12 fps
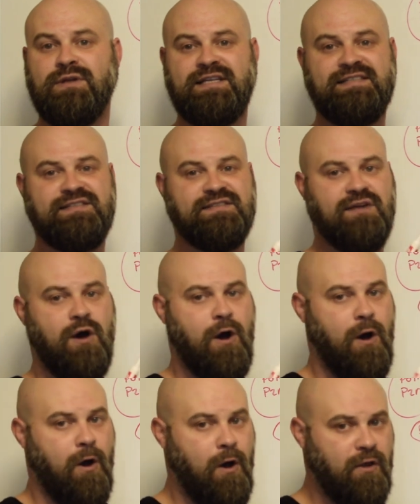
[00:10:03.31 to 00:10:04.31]
releases
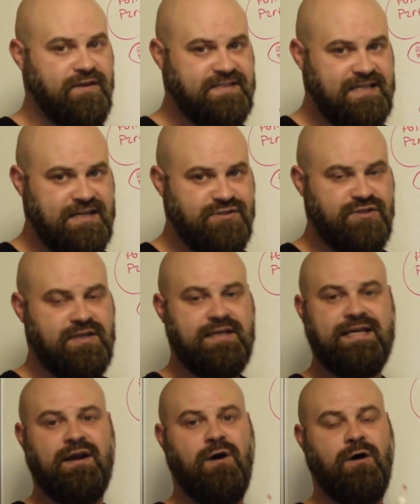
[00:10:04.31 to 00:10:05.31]
all the
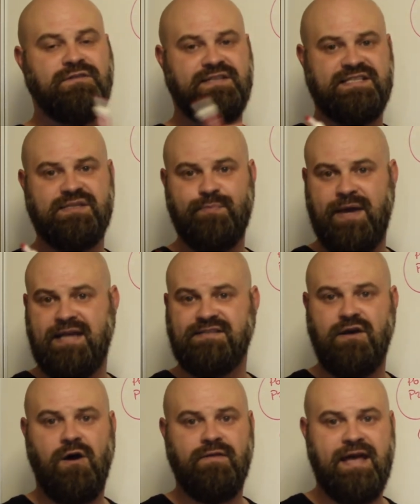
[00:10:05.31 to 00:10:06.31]
tension. It all
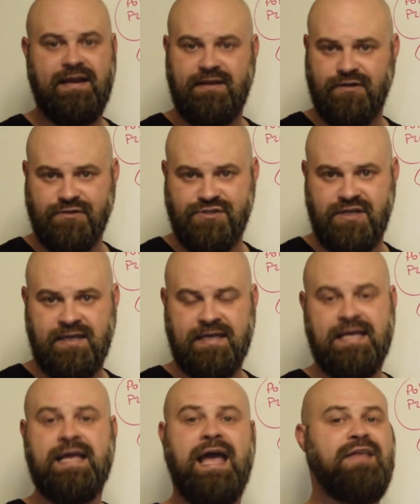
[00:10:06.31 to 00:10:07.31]
dissipates all that energy.
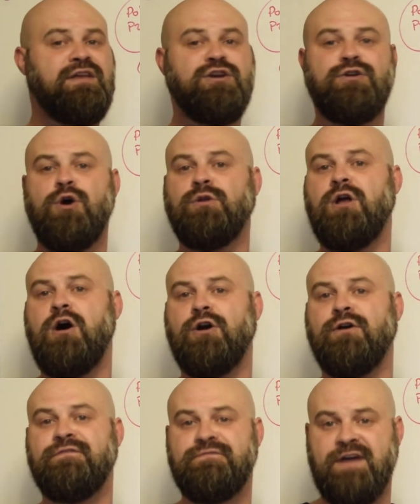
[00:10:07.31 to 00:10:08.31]
And then you're no
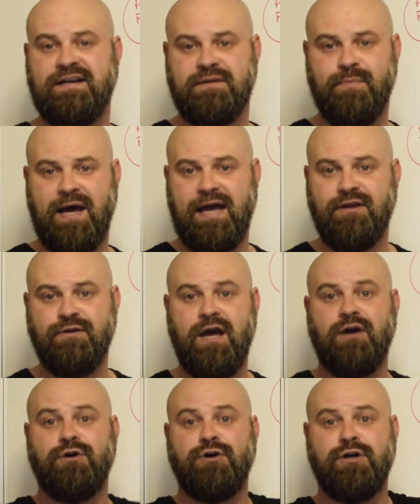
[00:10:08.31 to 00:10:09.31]
longer affected by it. You're
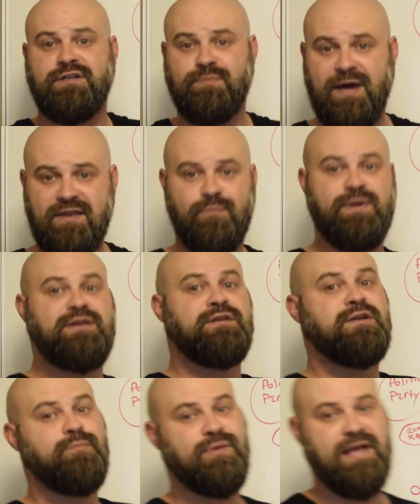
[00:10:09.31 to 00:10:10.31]
not hooked by the
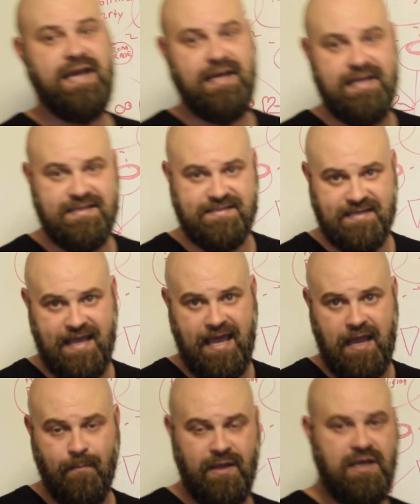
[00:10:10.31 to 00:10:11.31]
pendulum playing its
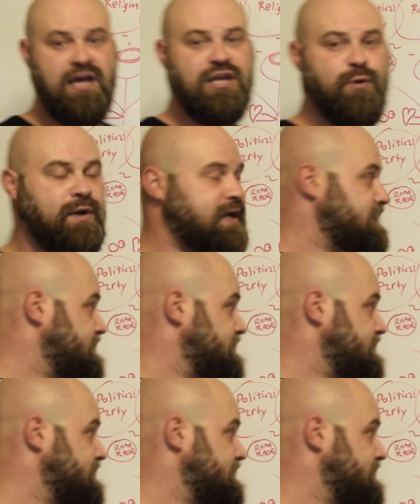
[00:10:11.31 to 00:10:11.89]
game. You want to